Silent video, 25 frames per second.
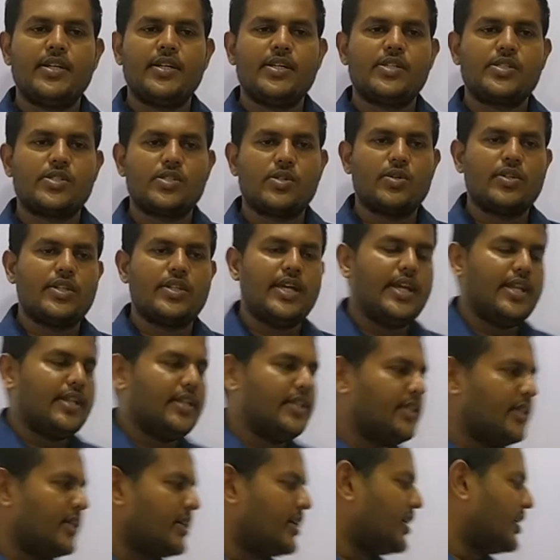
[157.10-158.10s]
So
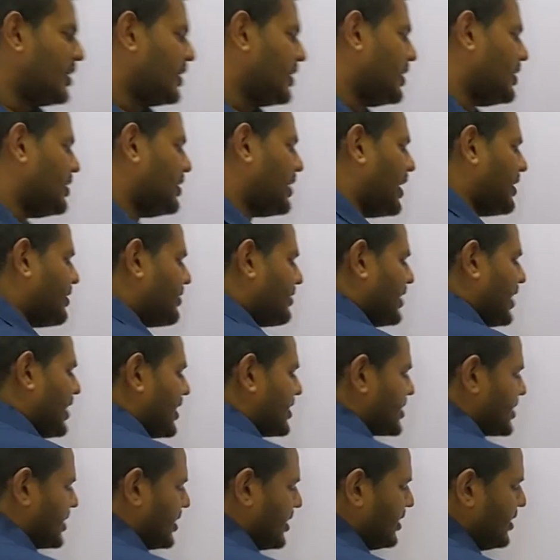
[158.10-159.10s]
then, in that
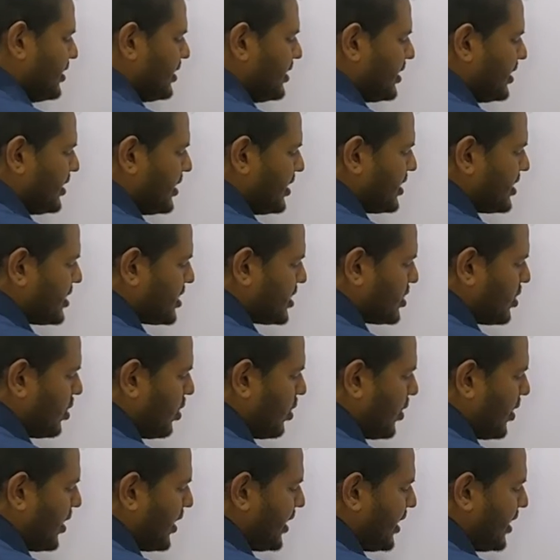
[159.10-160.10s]
reaction,
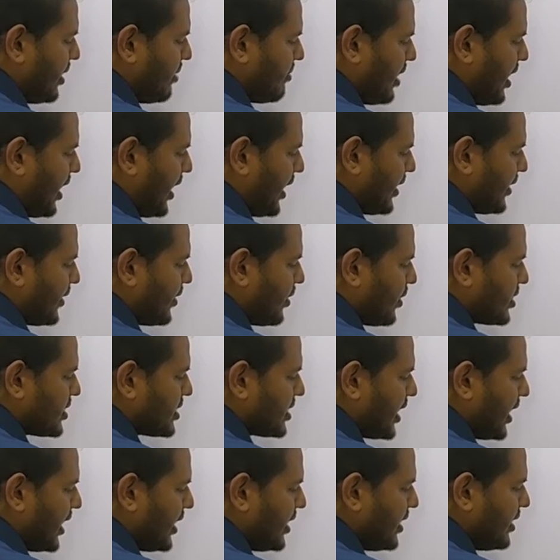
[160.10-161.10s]
sodium
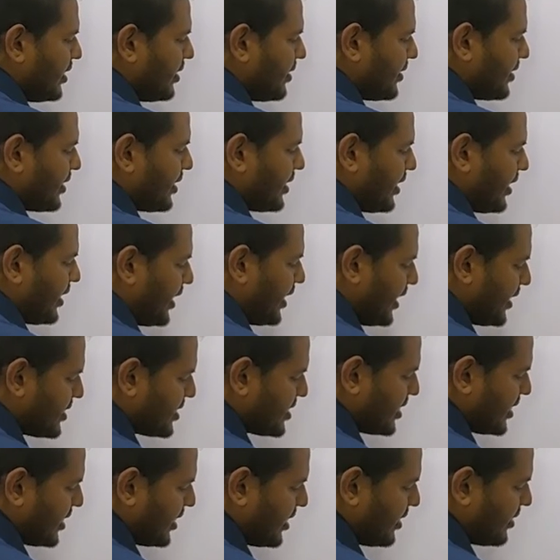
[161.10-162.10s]
hydroxide,
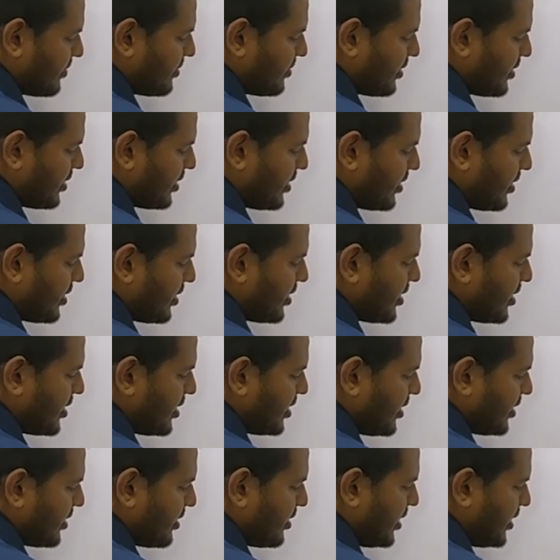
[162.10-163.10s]
HCl.
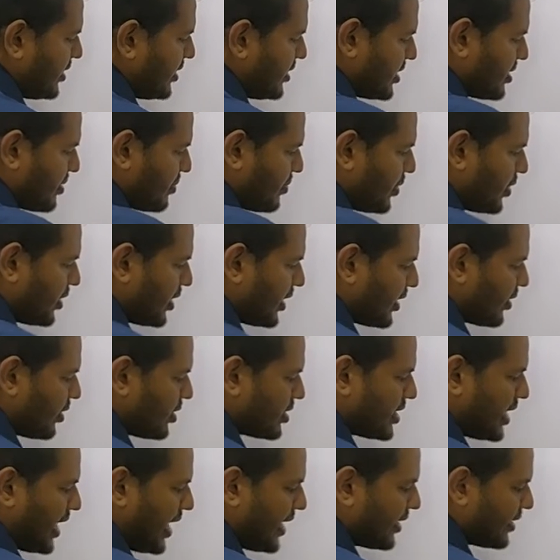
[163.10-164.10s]
Then just put
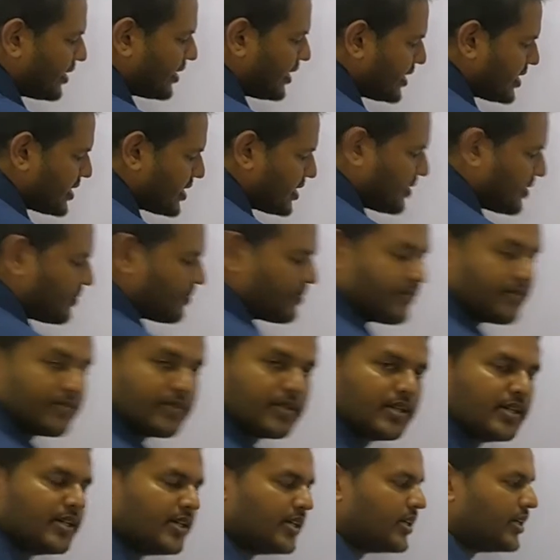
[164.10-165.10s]
across like this.
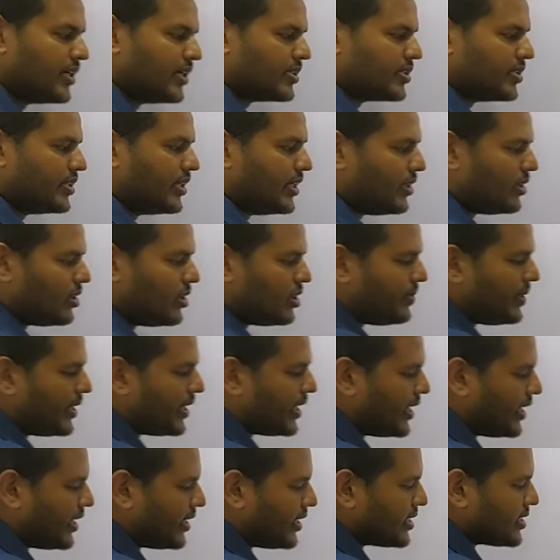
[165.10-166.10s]
So then you will be
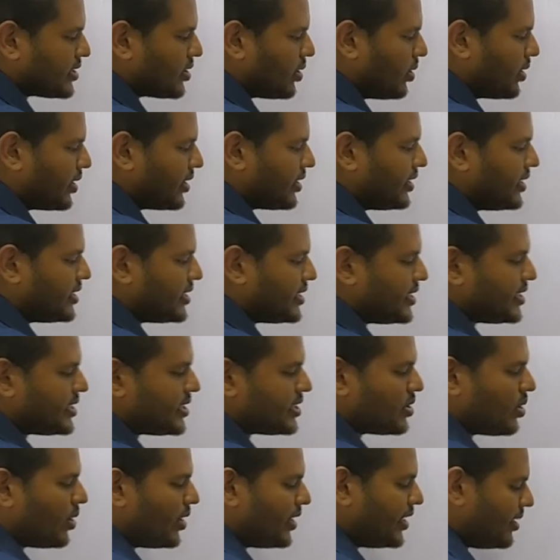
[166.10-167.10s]
getting the salt. This
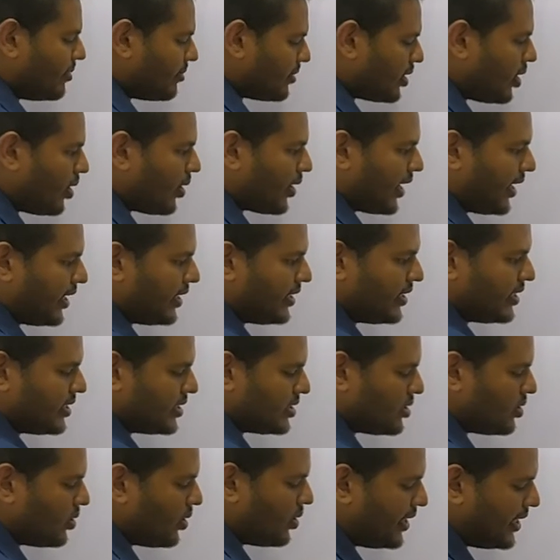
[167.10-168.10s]
is sodium chloride.
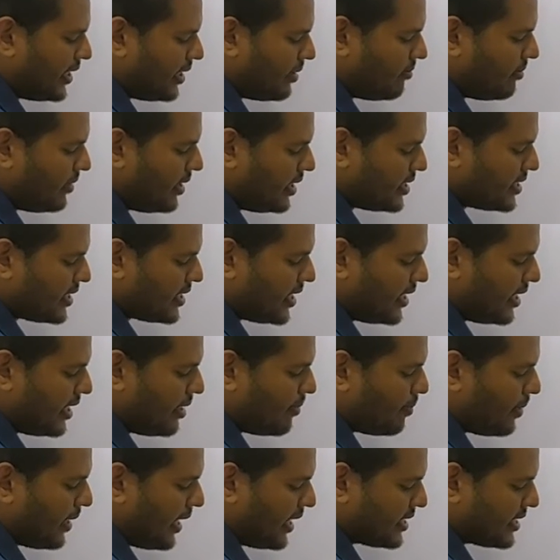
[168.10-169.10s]
Sodium means
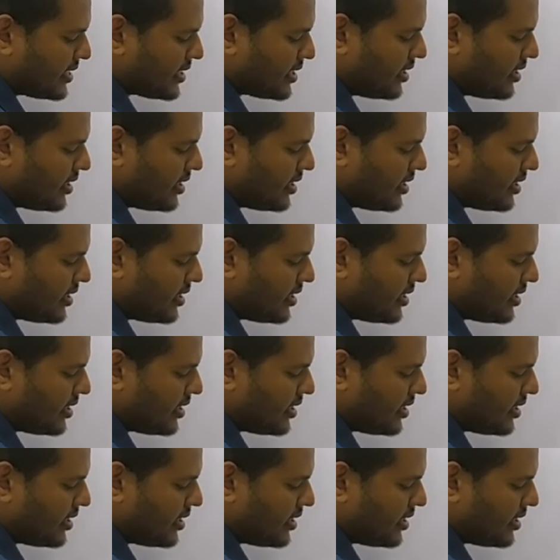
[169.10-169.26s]
Na+.